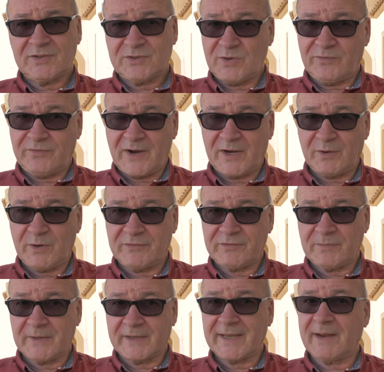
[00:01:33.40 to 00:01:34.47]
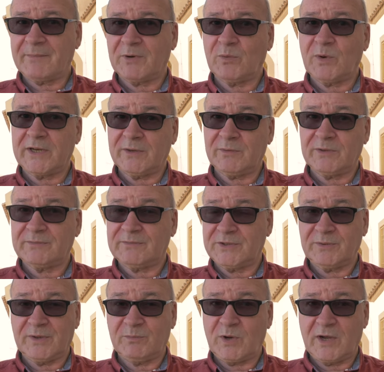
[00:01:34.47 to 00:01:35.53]
too far away from the camera when you were
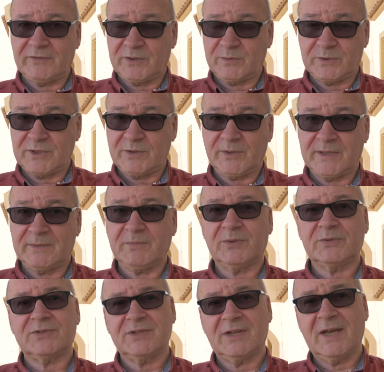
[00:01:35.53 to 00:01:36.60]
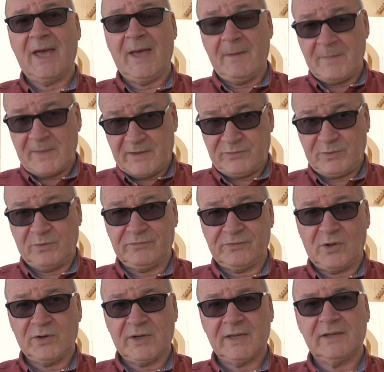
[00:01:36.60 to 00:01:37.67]
doing whatever you were doing. But uh, if you were
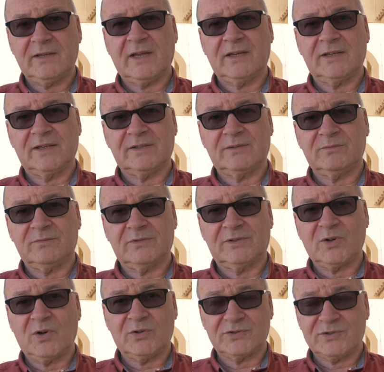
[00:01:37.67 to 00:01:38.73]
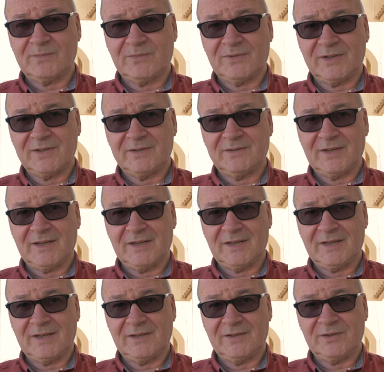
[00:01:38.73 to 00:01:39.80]
vlogging and you caught something
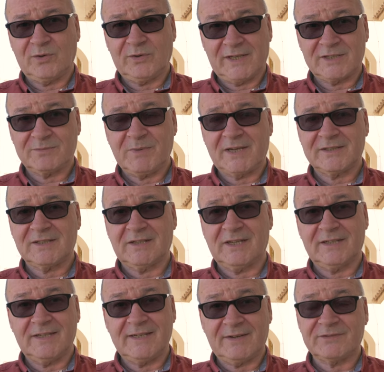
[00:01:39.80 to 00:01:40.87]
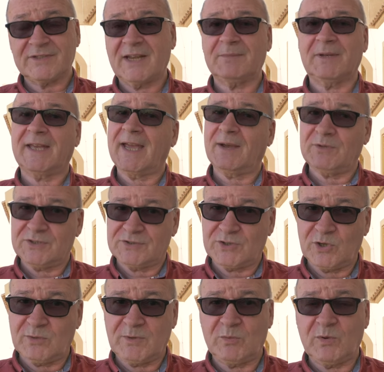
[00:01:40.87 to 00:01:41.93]
uh, unexpectedly, you didn't have time to get out your
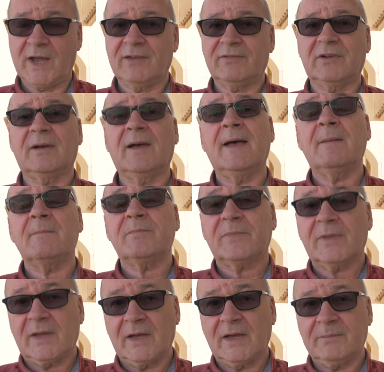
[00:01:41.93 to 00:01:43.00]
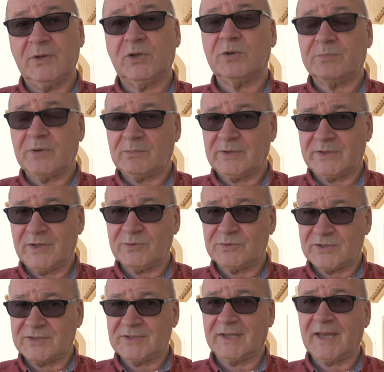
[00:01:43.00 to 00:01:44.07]
zoom or whatever, um, you could probably
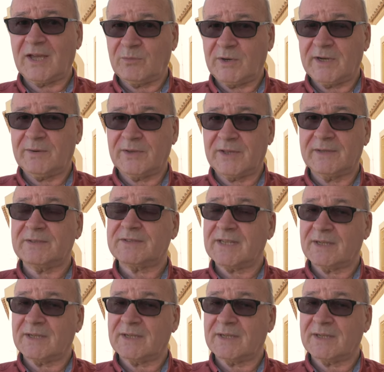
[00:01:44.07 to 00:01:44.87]
use this and get away with it. it.